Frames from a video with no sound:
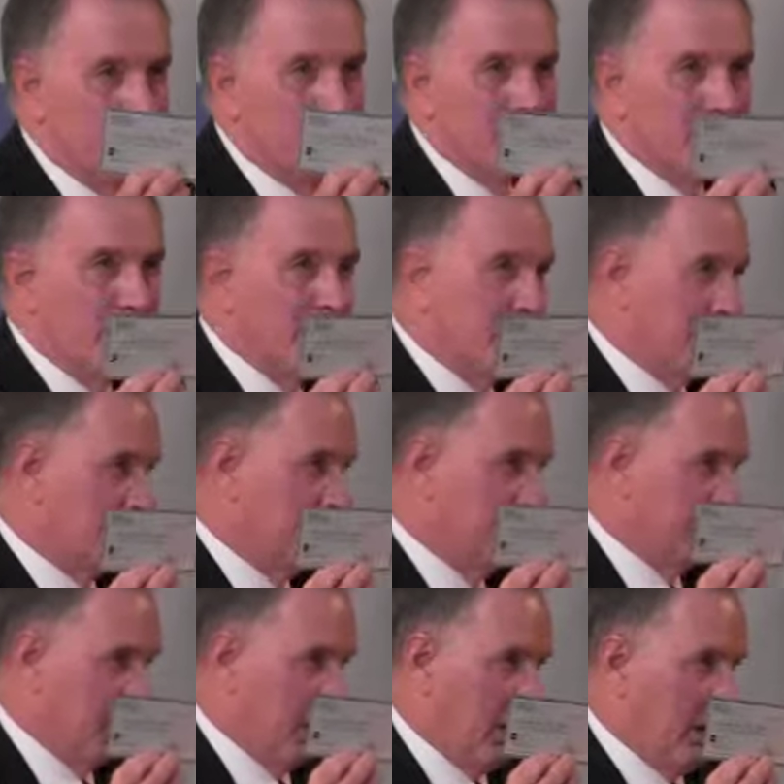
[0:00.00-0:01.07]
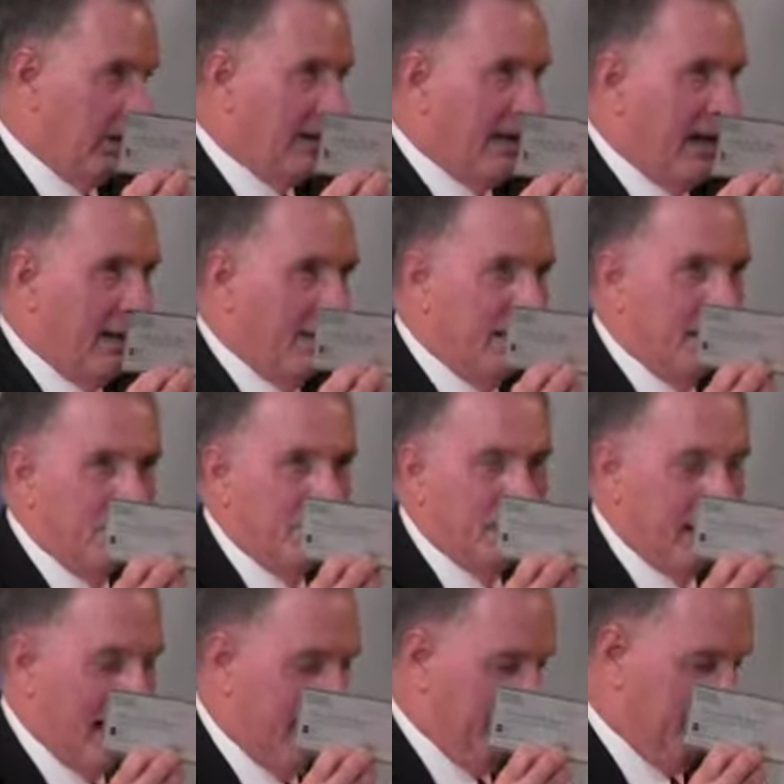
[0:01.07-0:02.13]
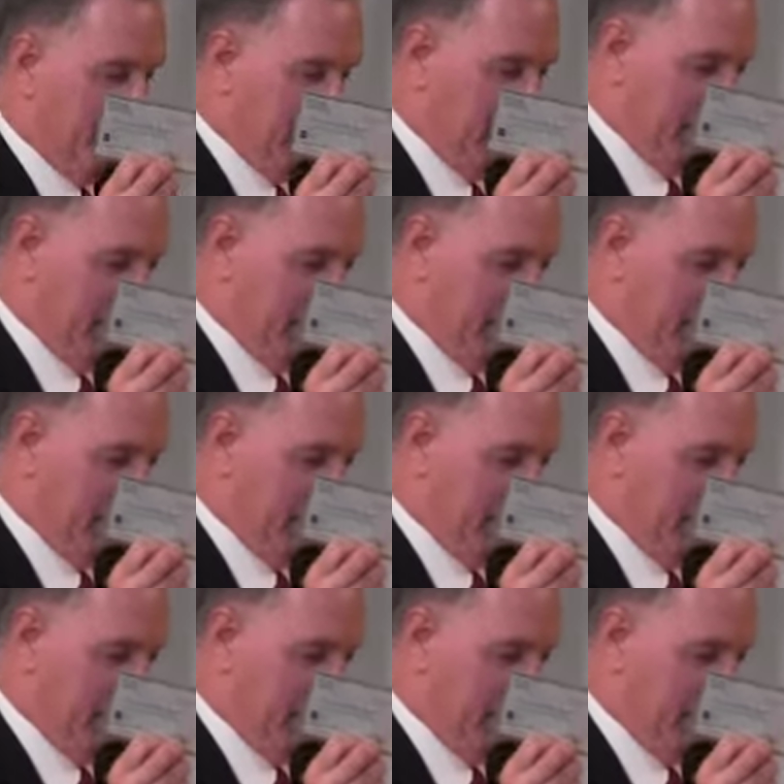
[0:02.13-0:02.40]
His initials are Kathy and Bill Apple,